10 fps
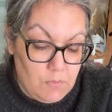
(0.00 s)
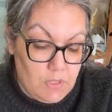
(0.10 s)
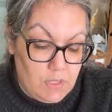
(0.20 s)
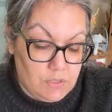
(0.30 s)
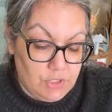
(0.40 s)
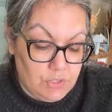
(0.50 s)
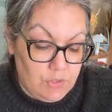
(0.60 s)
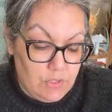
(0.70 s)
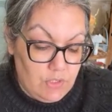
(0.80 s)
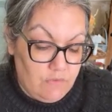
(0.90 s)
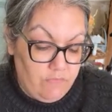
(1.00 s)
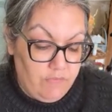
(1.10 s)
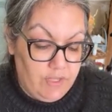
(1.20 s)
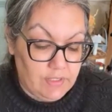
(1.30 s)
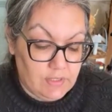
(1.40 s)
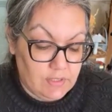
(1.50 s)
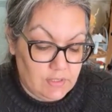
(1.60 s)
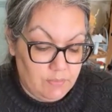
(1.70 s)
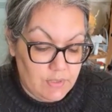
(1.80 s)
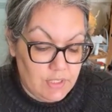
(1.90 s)
But I'll show you the effects
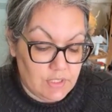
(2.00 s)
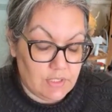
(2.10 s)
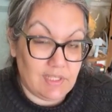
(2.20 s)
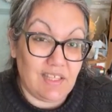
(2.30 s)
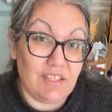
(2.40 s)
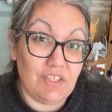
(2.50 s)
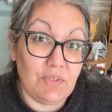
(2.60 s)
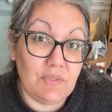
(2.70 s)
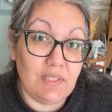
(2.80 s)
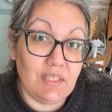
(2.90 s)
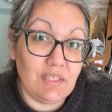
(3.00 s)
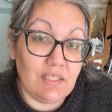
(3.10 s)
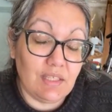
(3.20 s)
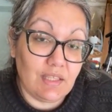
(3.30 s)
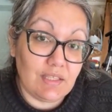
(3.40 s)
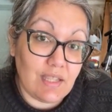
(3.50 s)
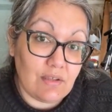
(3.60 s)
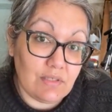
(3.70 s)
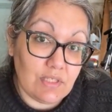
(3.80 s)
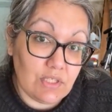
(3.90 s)
because I'm probably just gonna have to use the
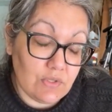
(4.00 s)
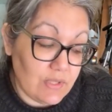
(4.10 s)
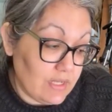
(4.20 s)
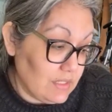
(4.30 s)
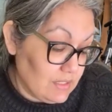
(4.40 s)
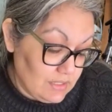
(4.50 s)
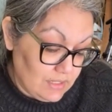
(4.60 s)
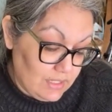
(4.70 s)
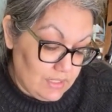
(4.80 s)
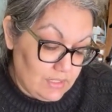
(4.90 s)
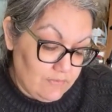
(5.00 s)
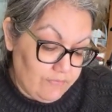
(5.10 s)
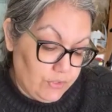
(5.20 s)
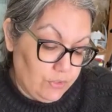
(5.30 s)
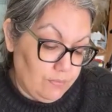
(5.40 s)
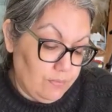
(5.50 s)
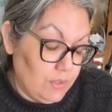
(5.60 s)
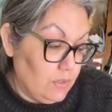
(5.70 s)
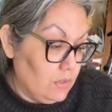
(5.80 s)
E6000 so that it stays firm.